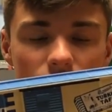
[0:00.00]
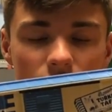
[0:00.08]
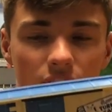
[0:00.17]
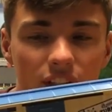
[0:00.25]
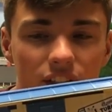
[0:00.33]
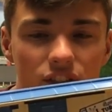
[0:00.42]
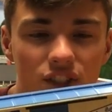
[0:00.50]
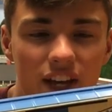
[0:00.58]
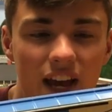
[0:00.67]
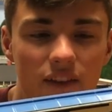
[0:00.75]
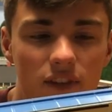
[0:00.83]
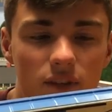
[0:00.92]
Turkish
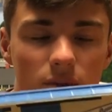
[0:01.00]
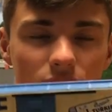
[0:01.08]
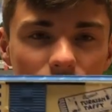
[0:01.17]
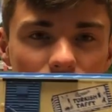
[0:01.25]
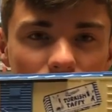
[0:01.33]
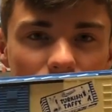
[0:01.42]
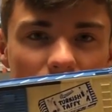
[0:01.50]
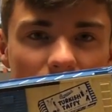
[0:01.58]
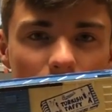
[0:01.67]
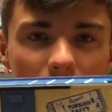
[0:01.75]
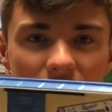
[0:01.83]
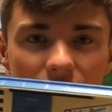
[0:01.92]
Taffy, which is
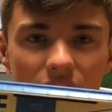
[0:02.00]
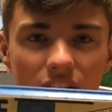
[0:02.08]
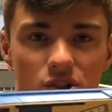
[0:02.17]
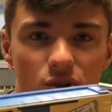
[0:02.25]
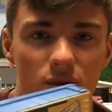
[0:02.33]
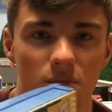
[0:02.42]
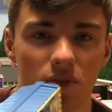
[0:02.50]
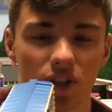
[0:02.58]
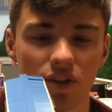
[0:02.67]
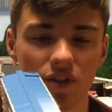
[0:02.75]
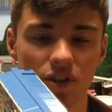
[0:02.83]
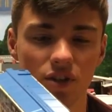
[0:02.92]
manufactured in
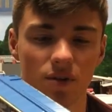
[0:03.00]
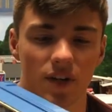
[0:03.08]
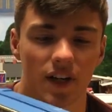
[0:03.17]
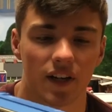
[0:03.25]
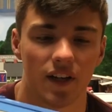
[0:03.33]
Brooklyn, New York.